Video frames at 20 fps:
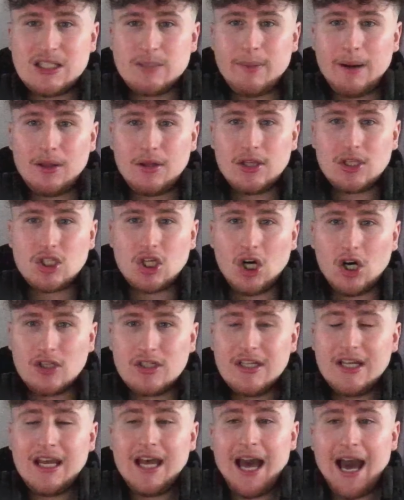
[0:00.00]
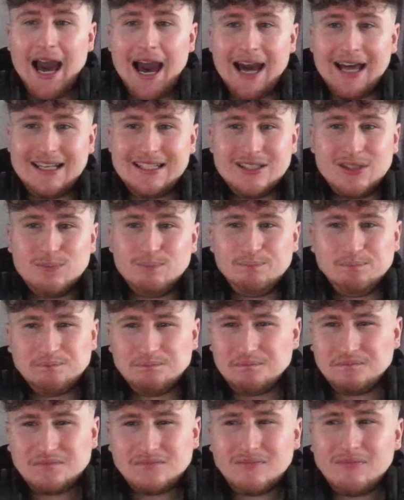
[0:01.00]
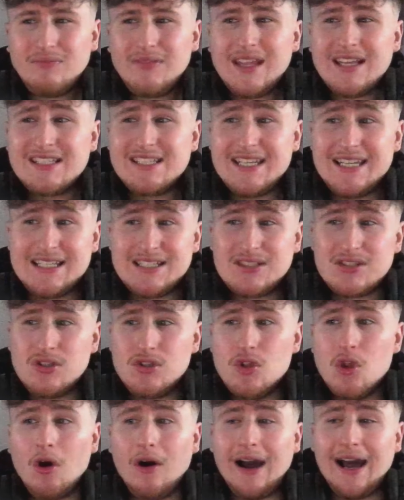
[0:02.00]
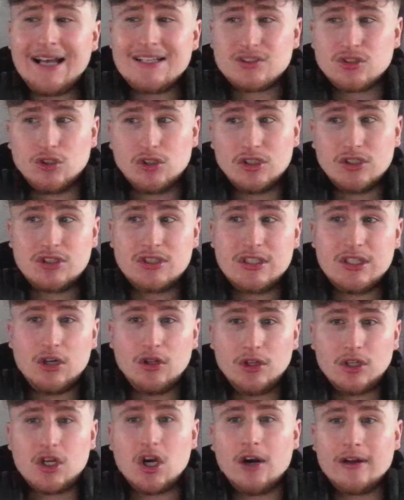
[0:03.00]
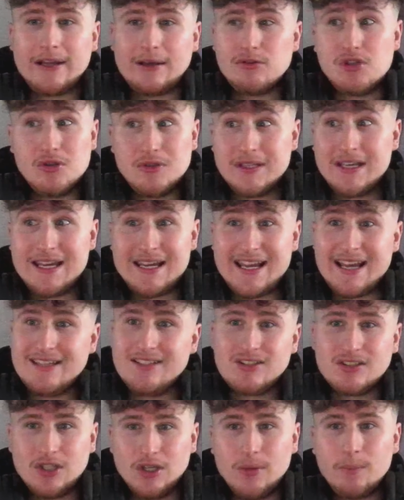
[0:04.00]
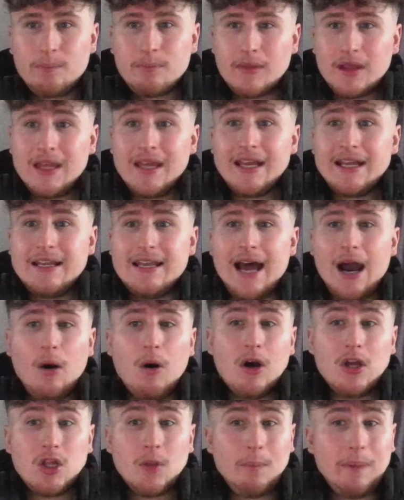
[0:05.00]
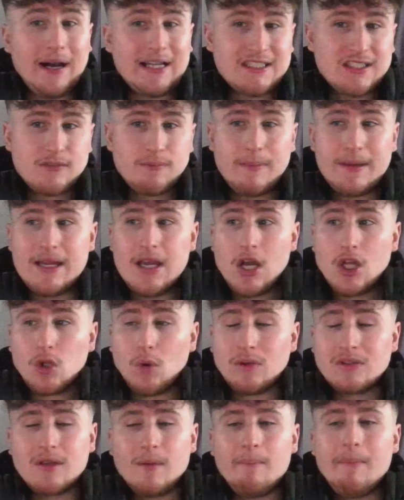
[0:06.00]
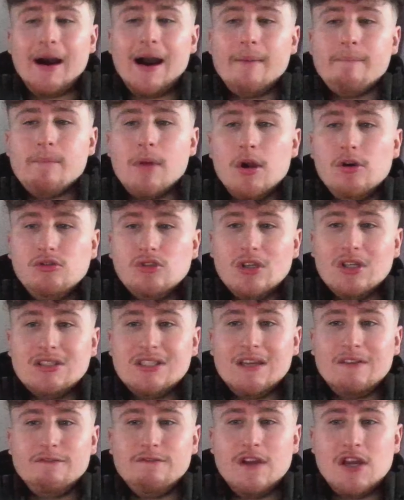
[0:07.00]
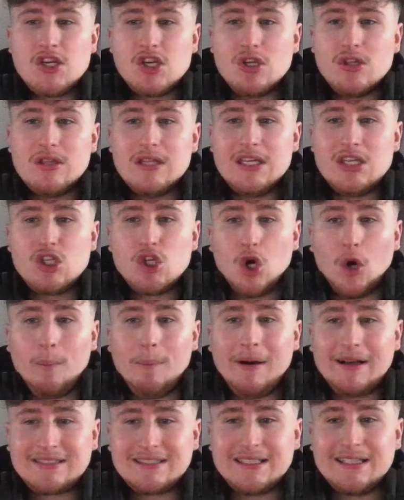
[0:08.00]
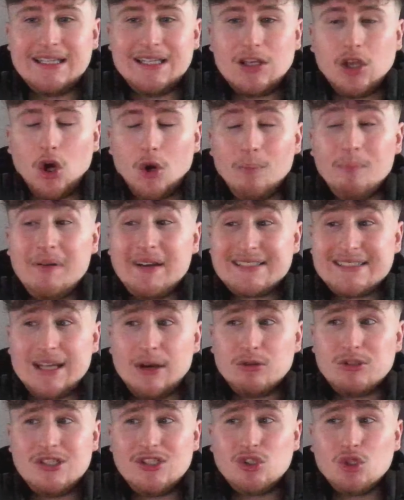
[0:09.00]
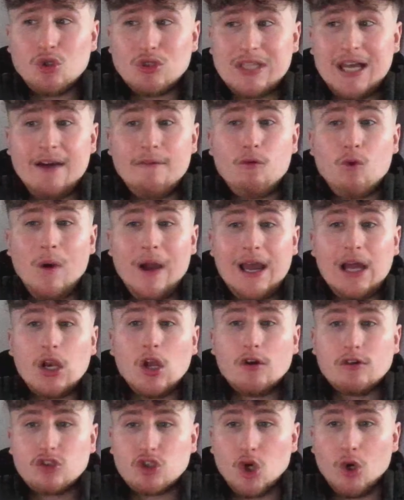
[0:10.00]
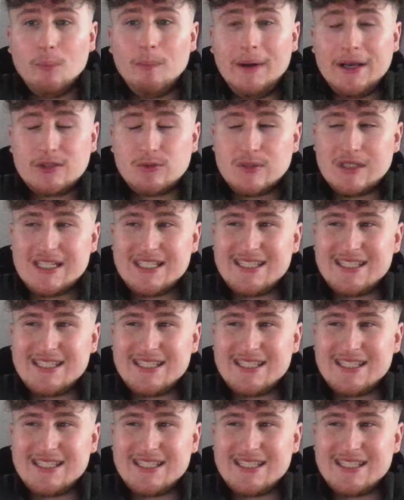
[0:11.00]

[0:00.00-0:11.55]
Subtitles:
about this card, and she's not as good as the other card I was using against her. Now, the passing for me, the ones that matter most is the vision, the short pass, and the long pass. Now, she does have quite a lot of short pass, which is